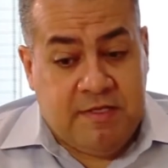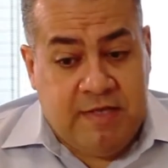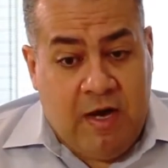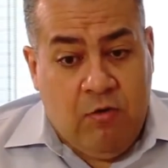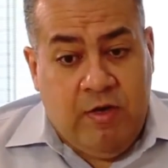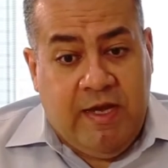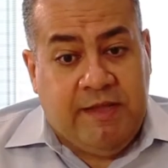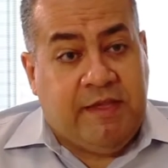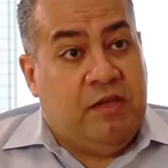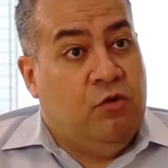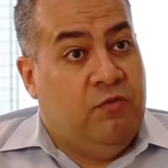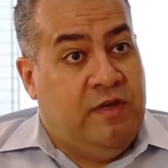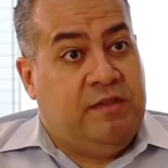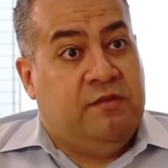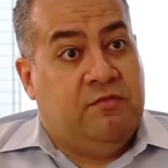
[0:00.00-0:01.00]
is how you get
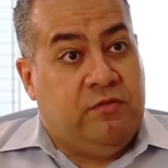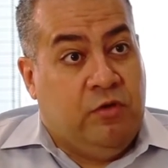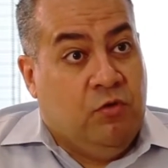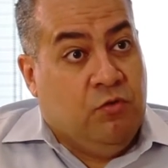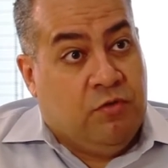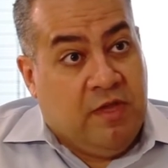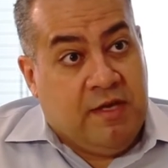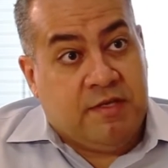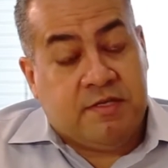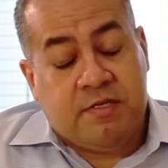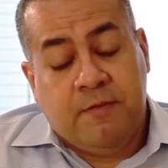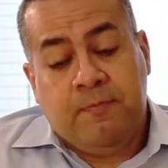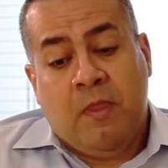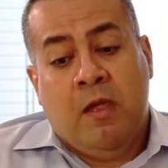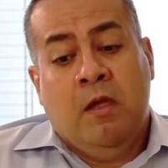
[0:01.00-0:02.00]
innovative new things. Yeah.